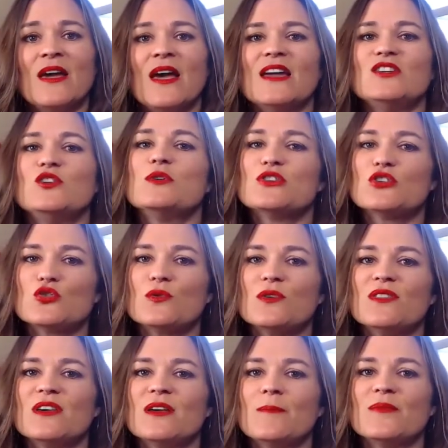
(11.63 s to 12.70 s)
and to assure
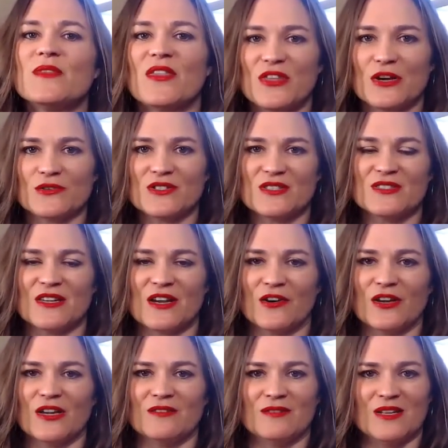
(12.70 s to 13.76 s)
them that their
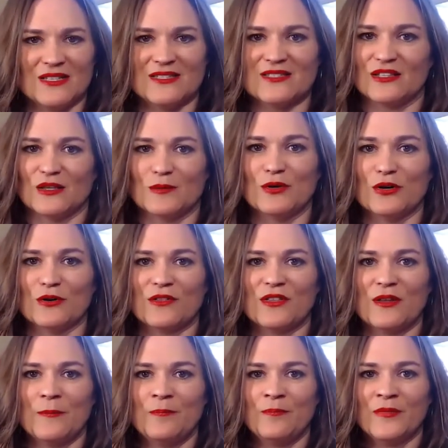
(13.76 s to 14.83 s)
cesarean is still a birth.
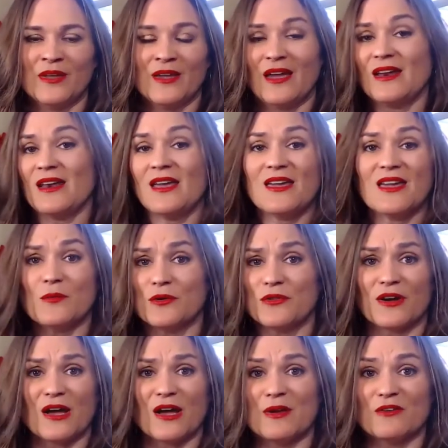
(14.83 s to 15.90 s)
And I get where they're
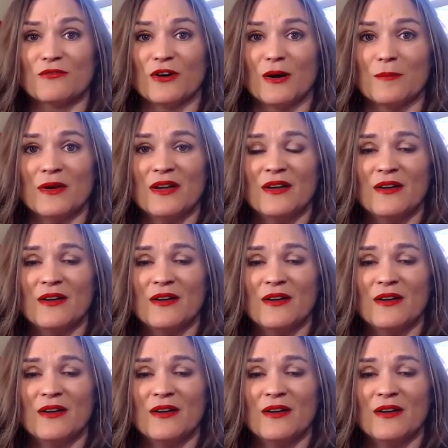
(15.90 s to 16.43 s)
coming from.